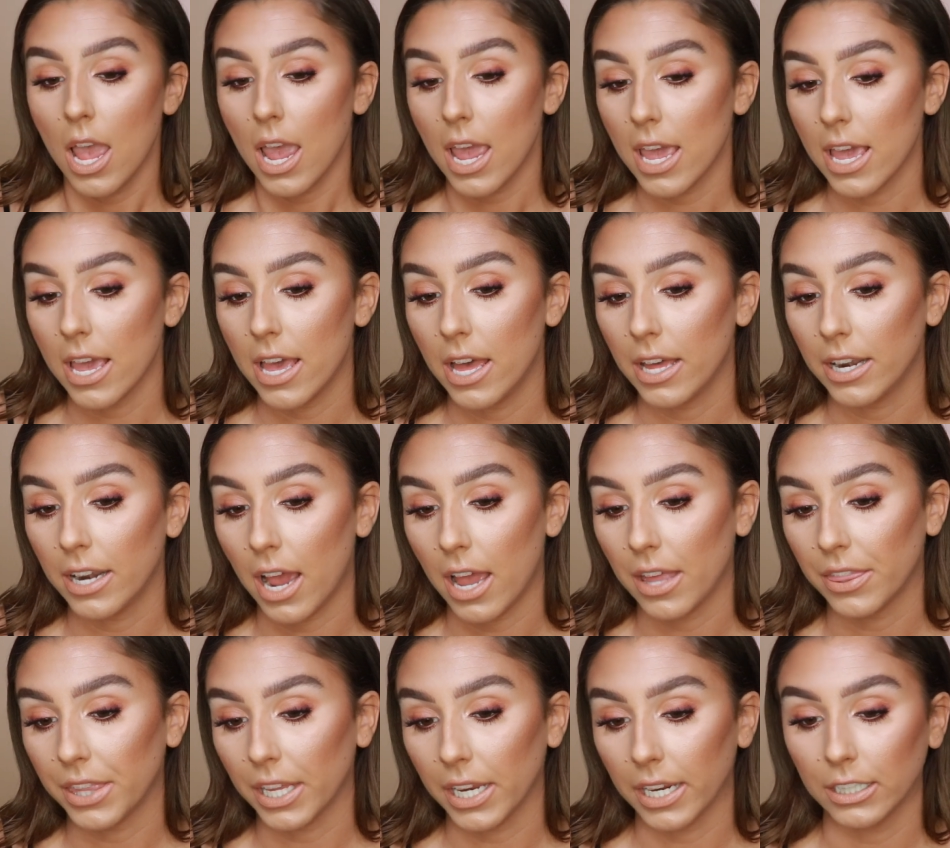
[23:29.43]
And
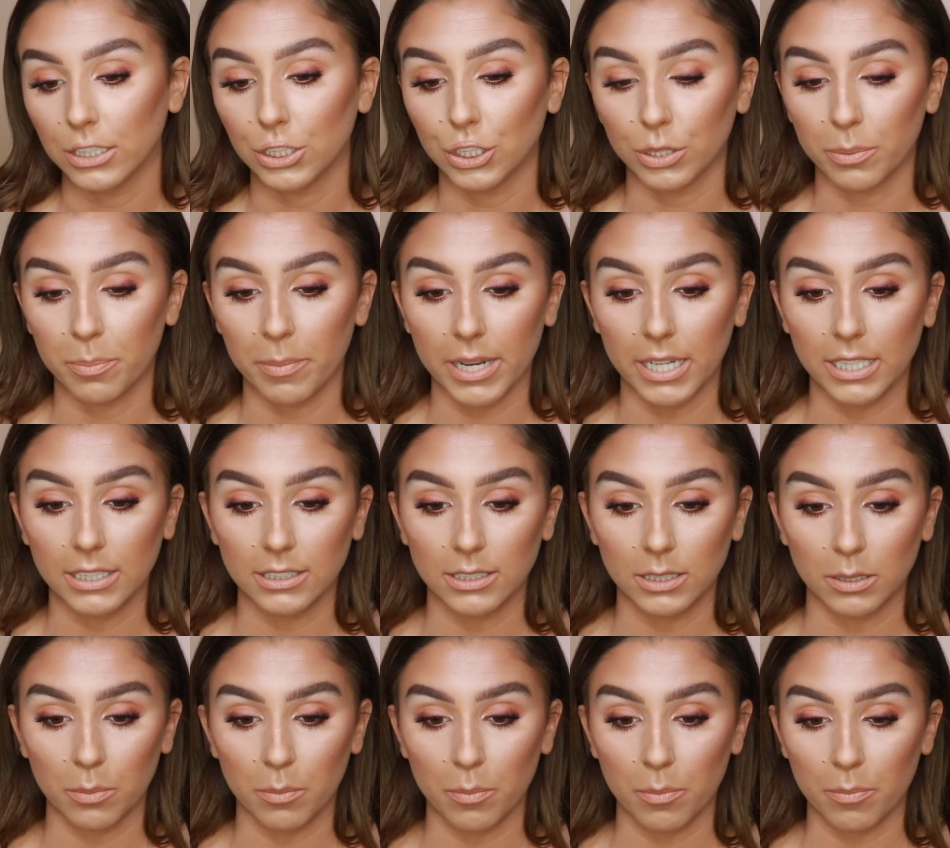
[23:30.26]
I think it just
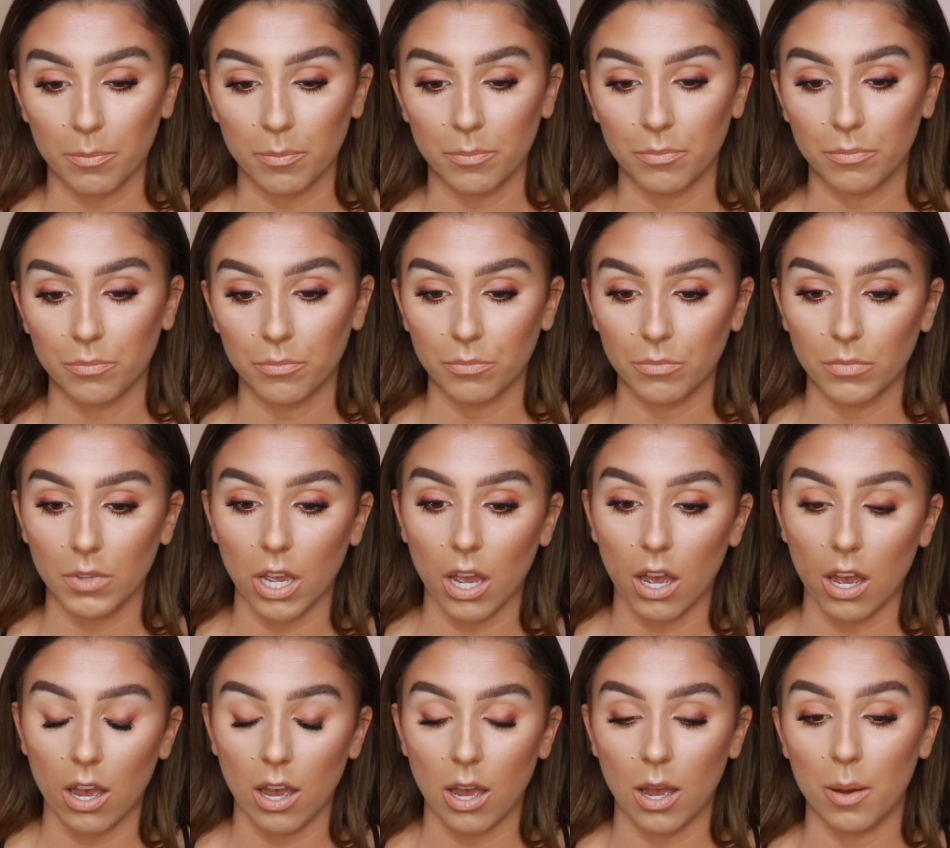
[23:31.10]
makes
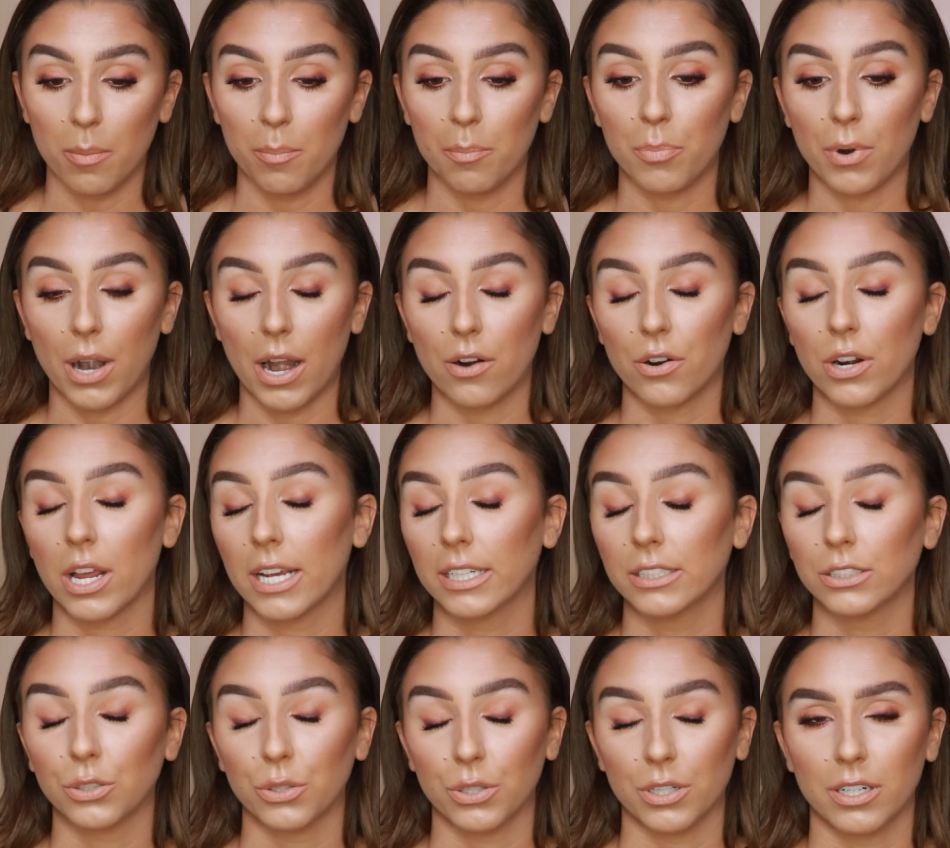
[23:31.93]
brown
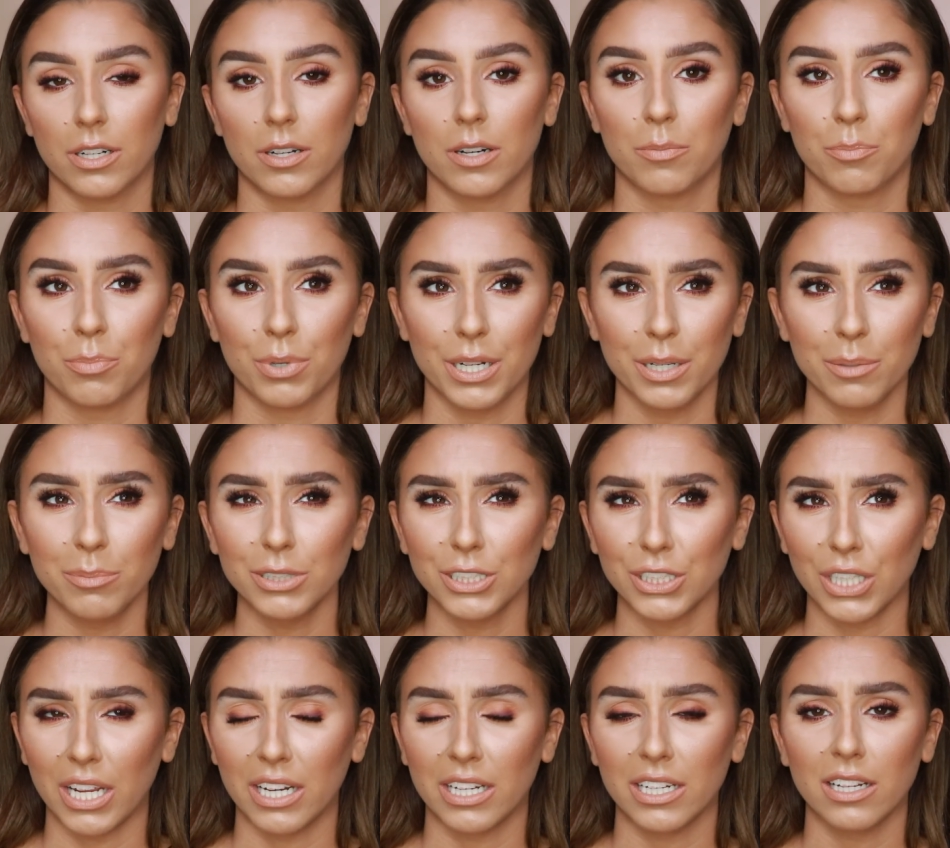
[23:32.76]
eyes or pretty
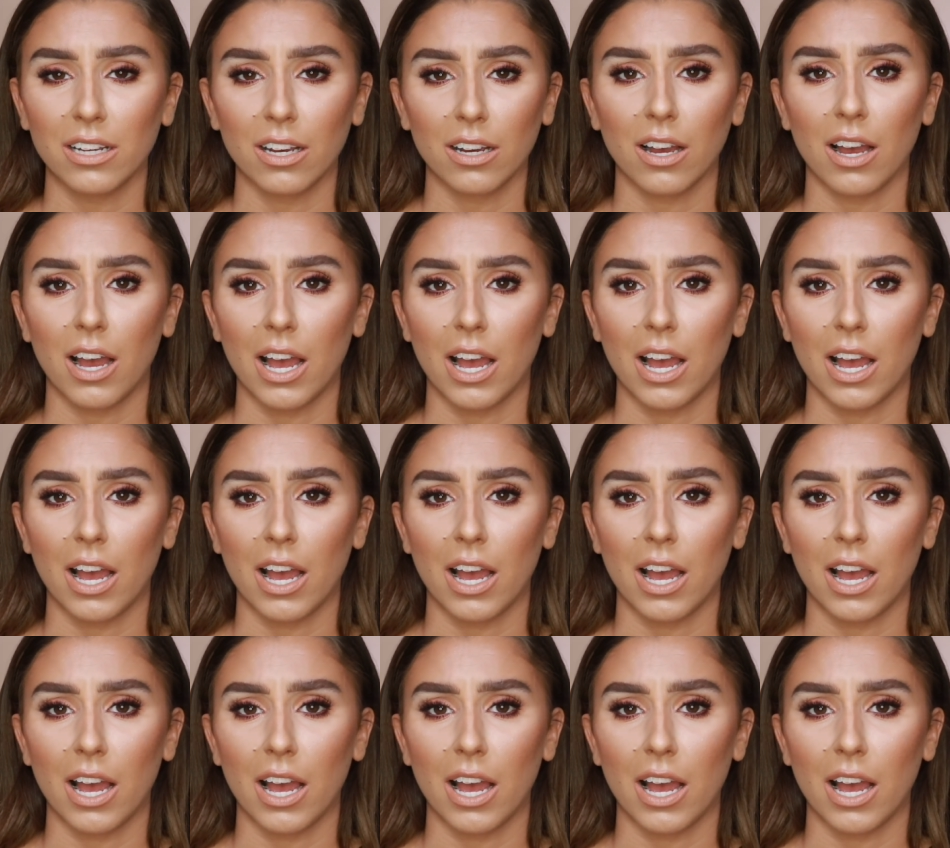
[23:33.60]
much any